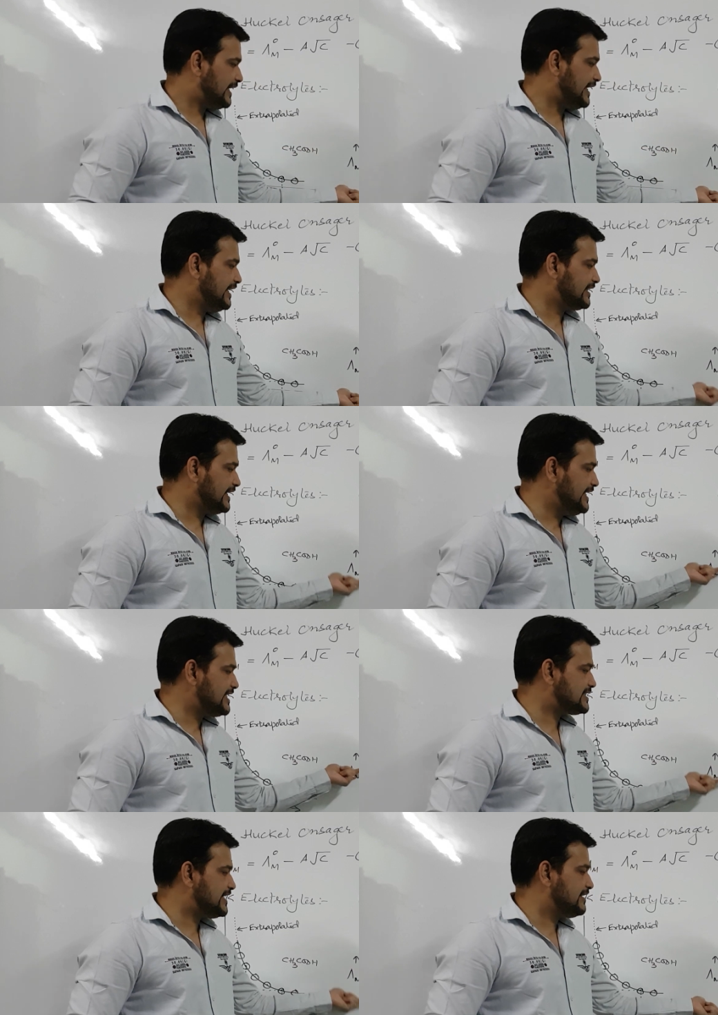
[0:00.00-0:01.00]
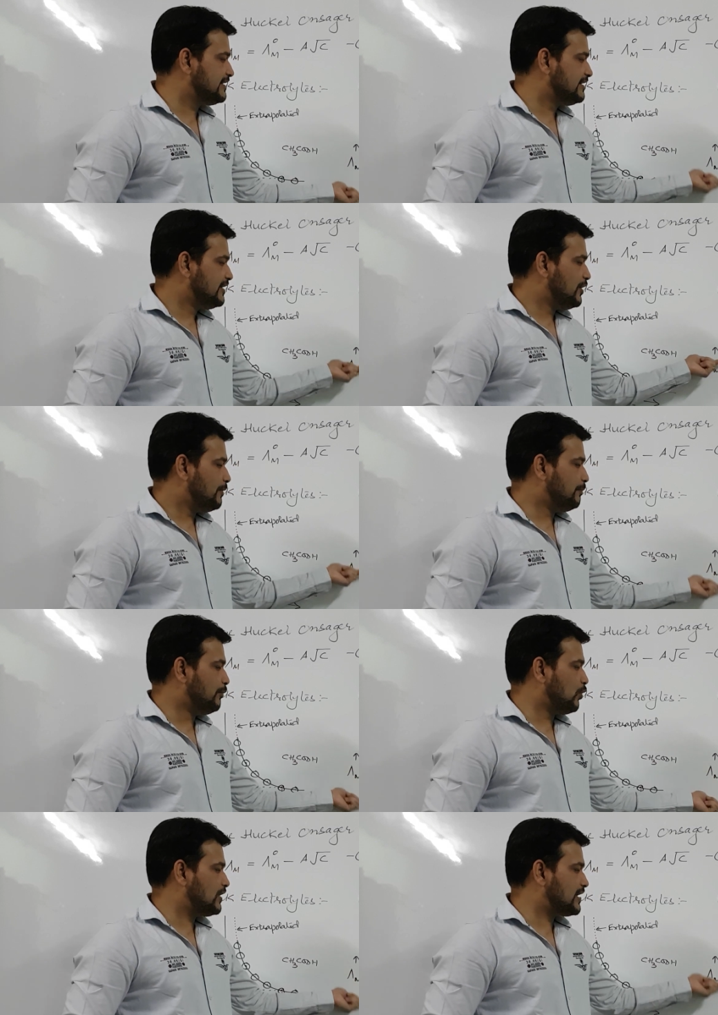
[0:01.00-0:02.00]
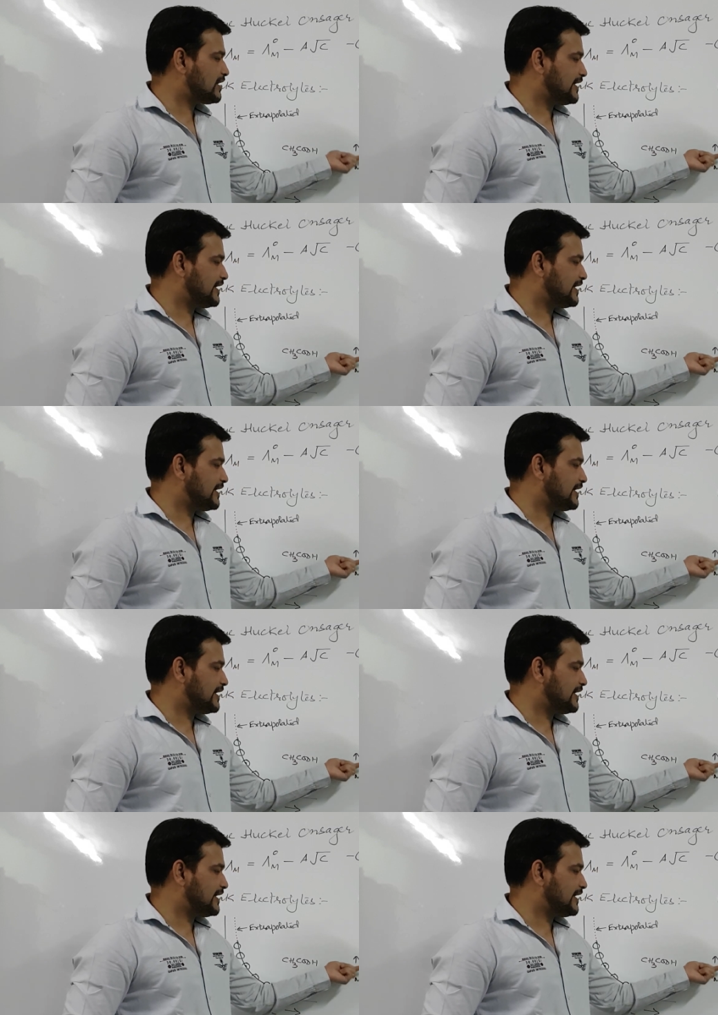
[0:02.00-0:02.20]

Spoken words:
increase in molar